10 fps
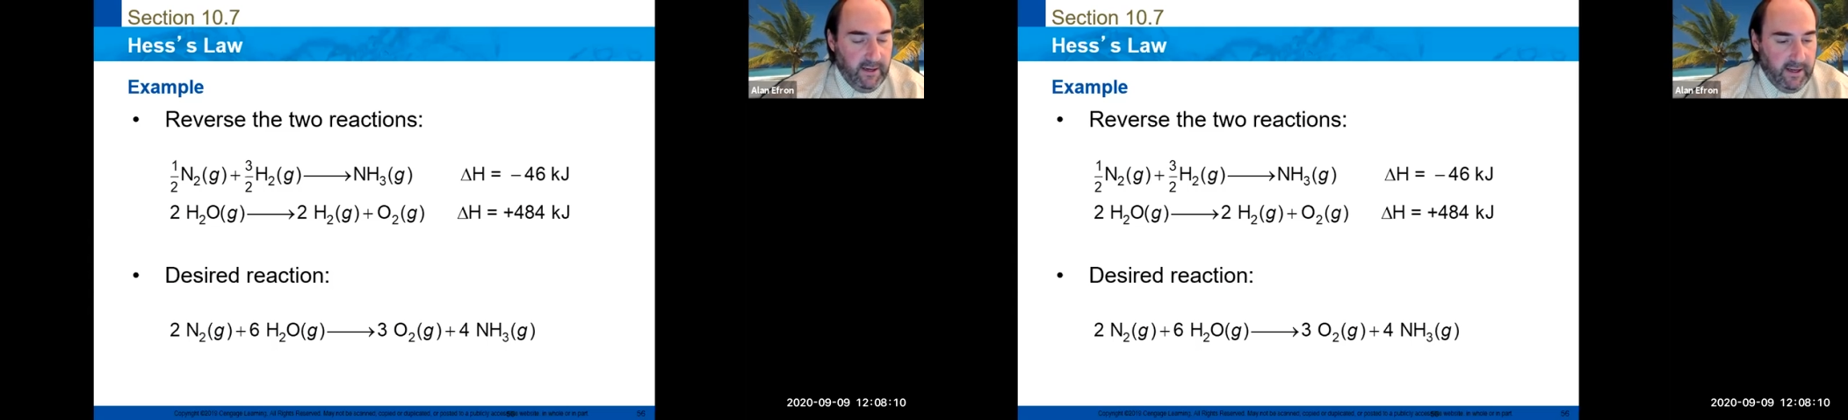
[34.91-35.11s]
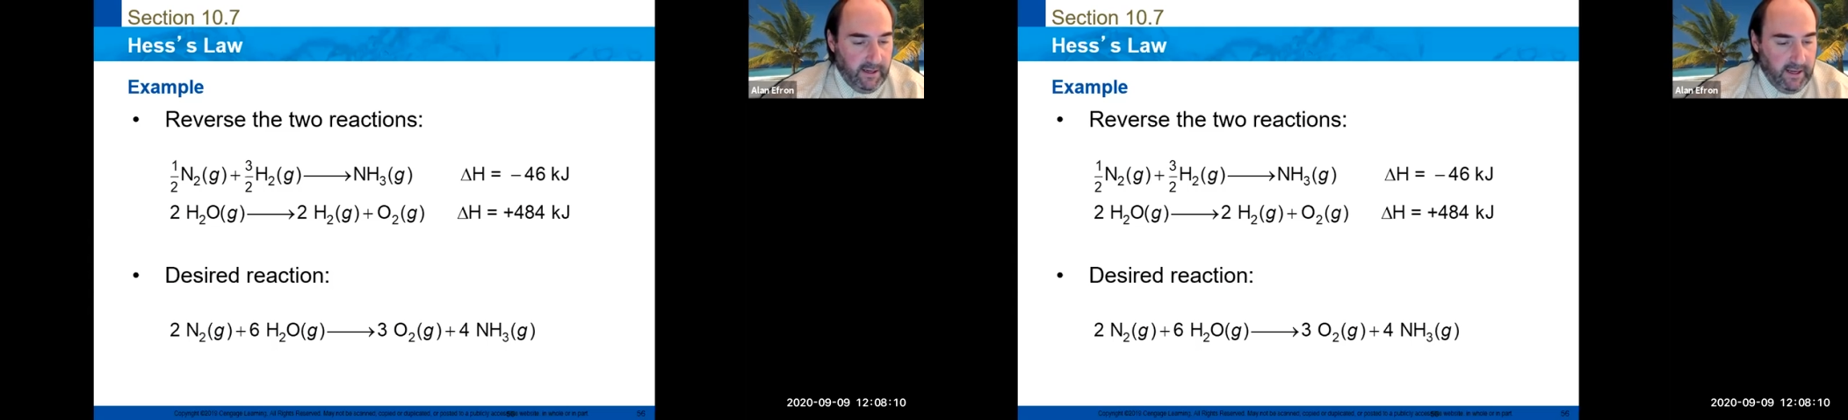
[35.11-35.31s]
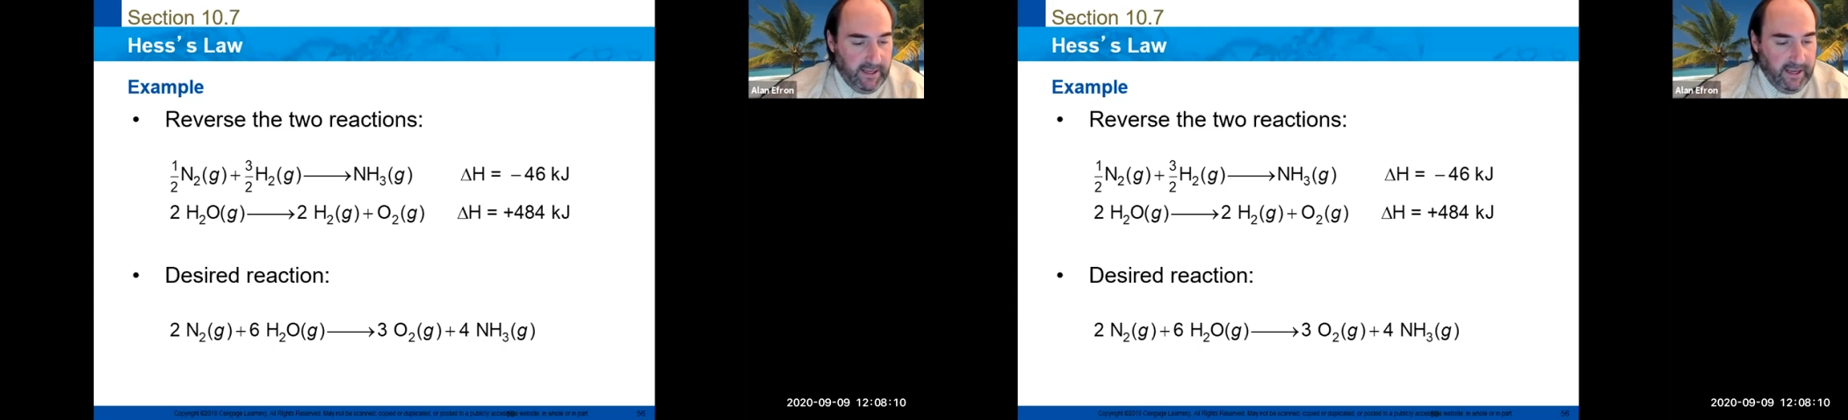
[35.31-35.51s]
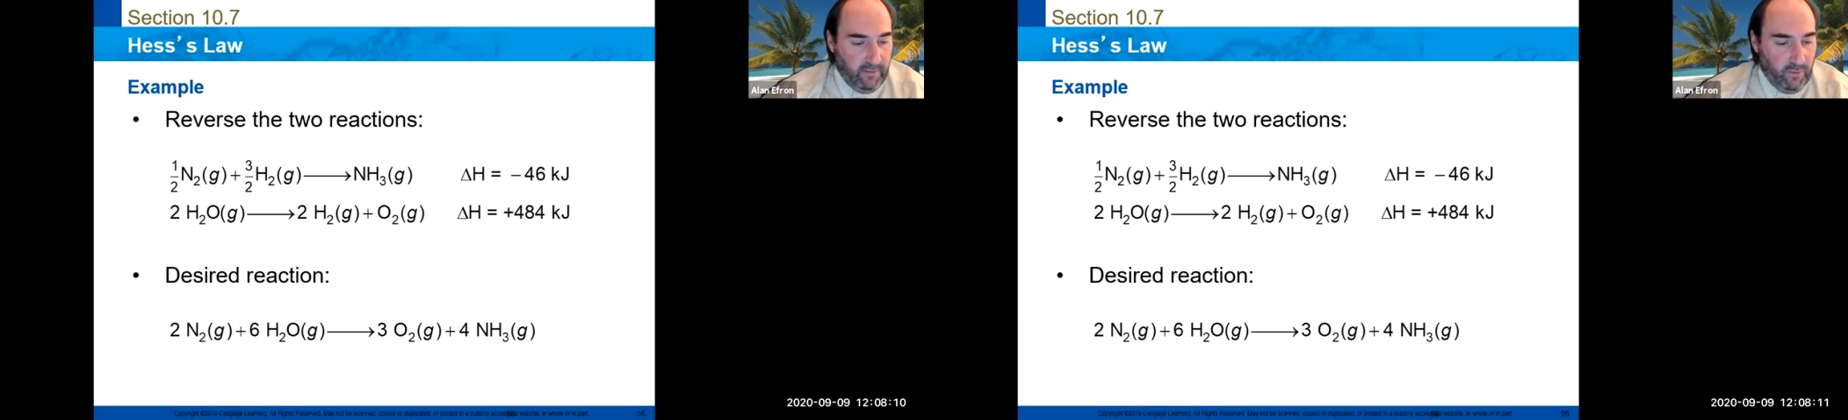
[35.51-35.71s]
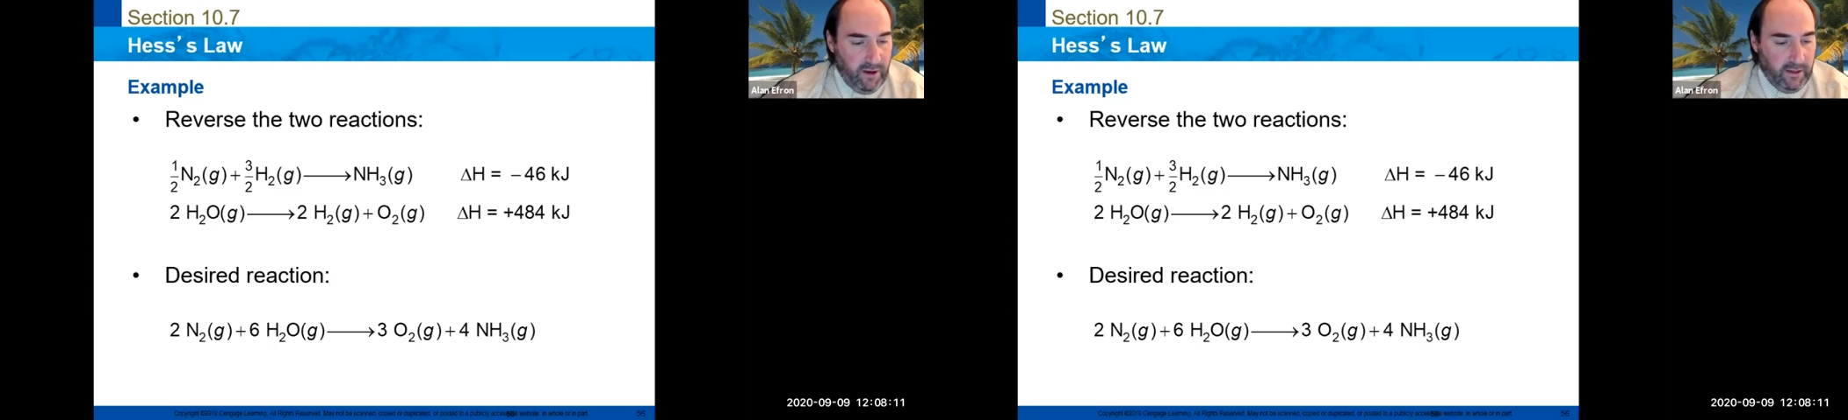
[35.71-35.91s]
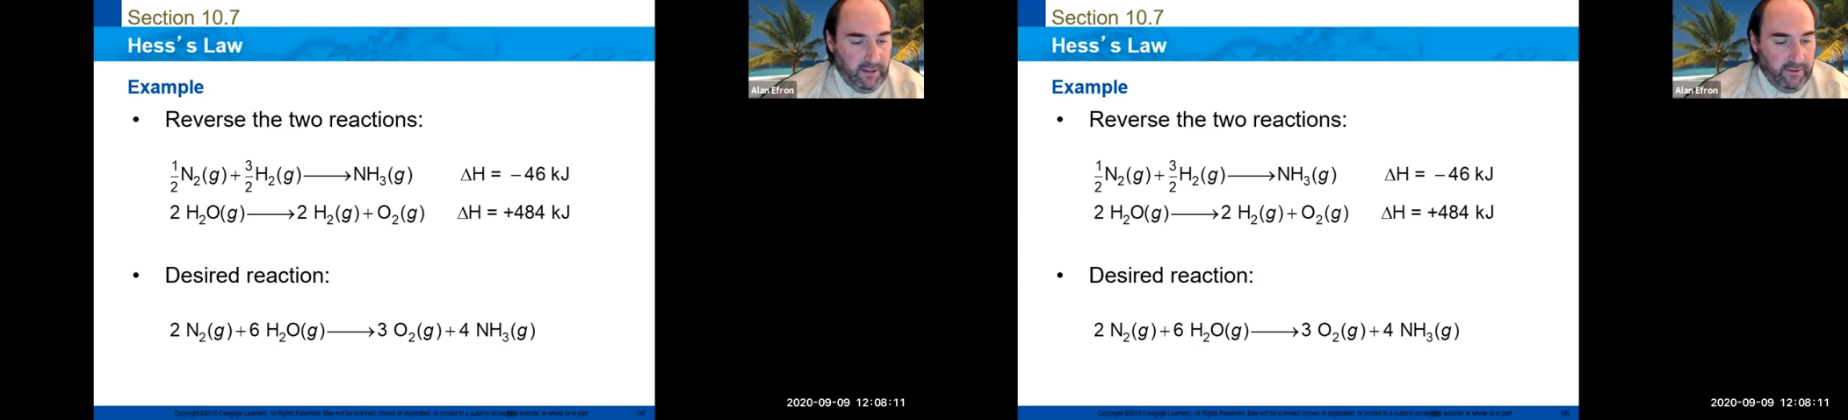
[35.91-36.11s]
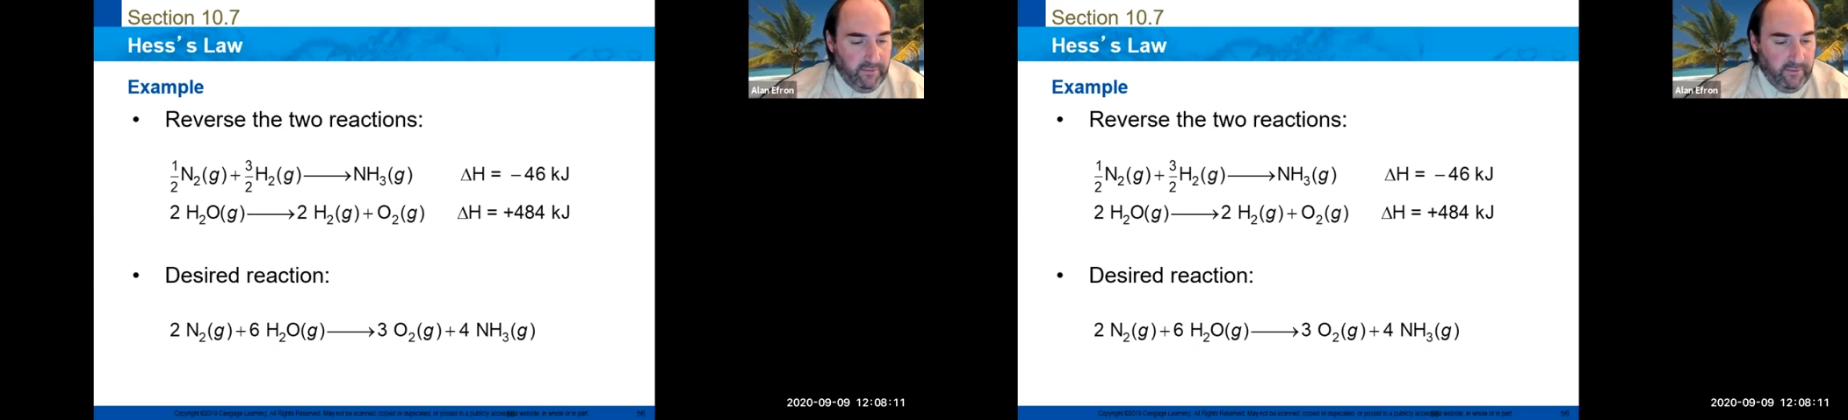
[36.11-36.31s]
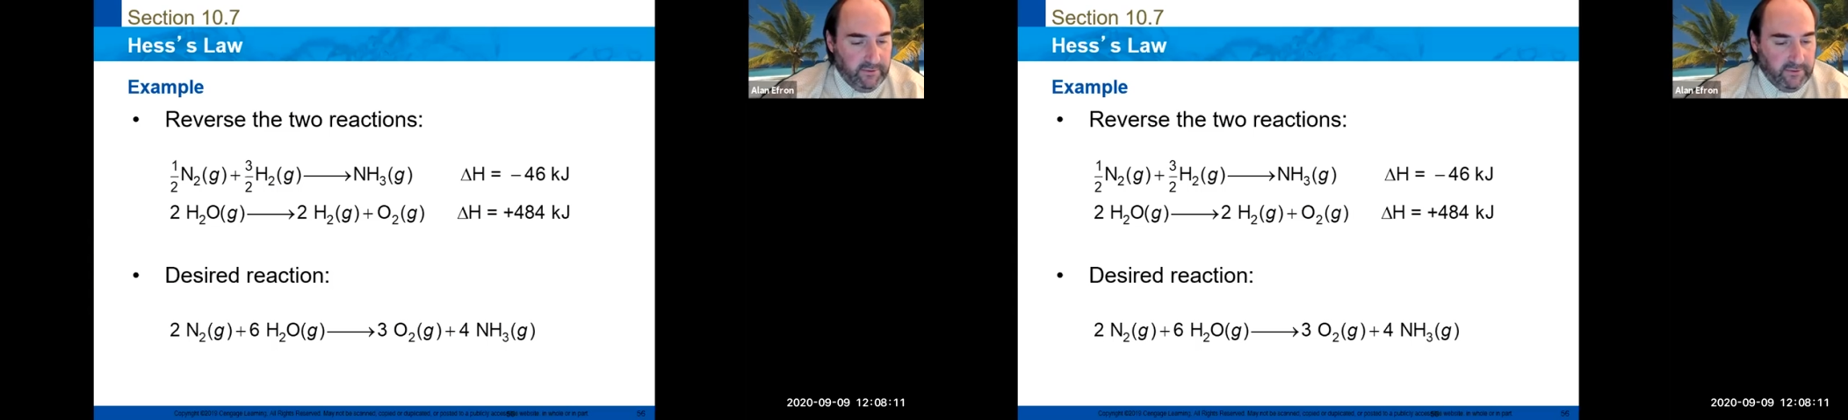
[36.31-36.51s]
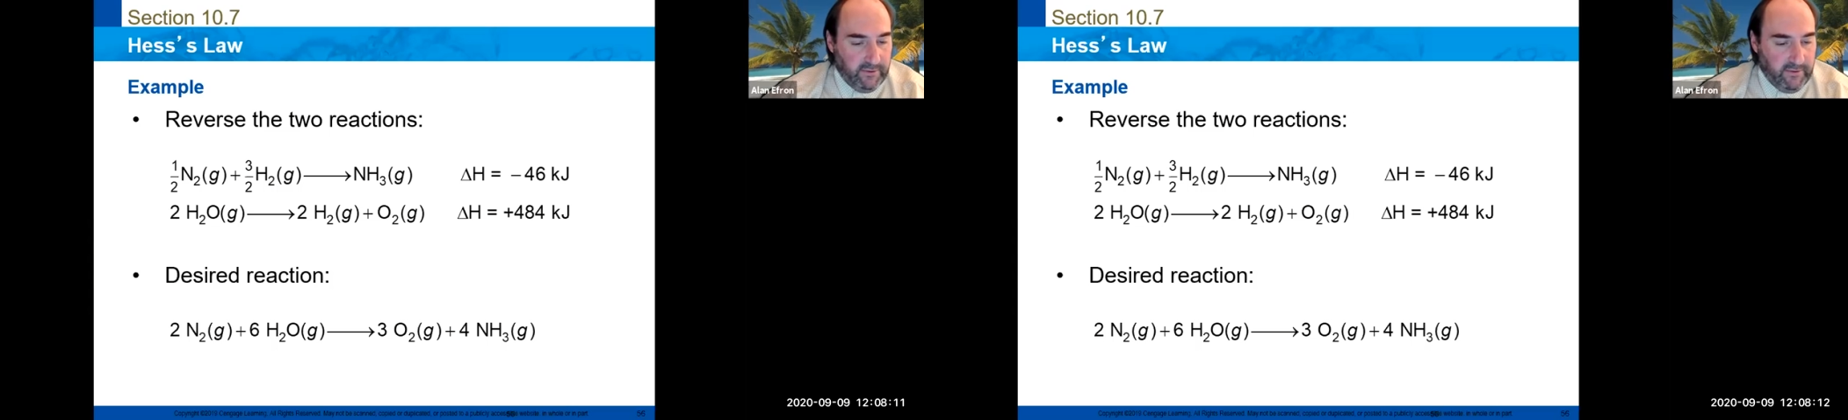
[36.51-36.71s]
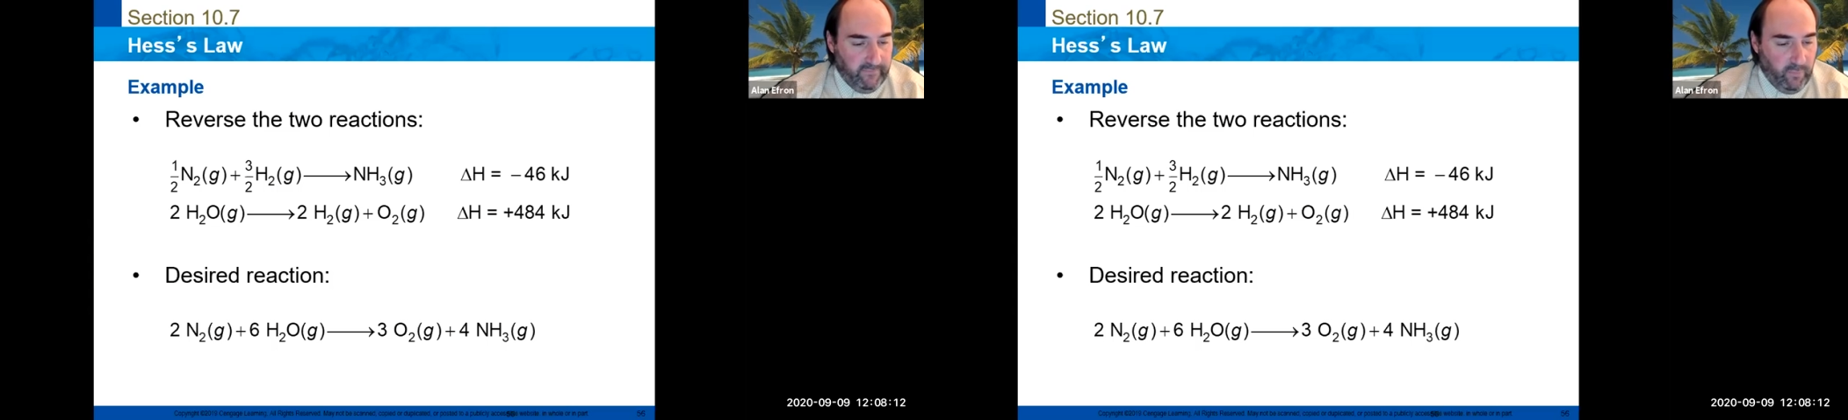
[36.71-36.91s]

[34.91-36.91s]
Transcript: And again, walk you through sort of